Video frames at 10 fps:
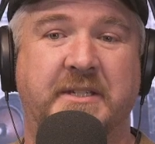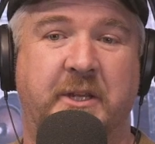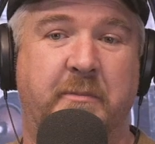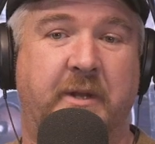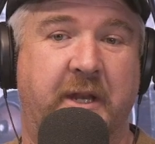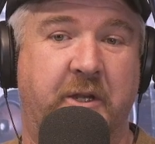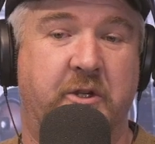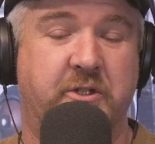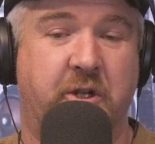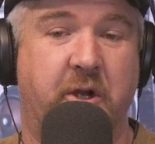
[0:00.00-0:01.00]
piece that you played in your
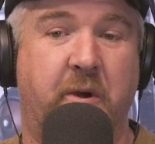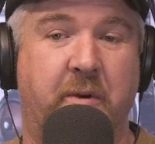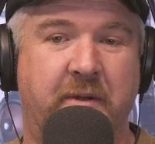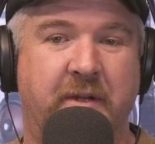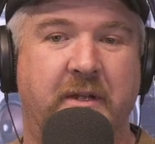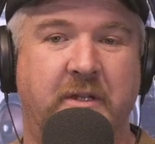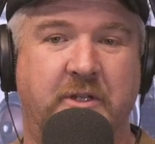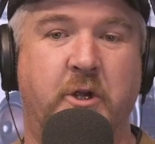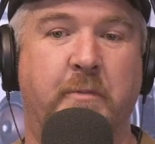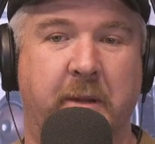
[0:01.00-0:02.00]
show to
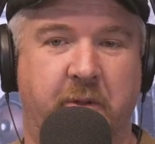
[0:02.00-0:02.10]
show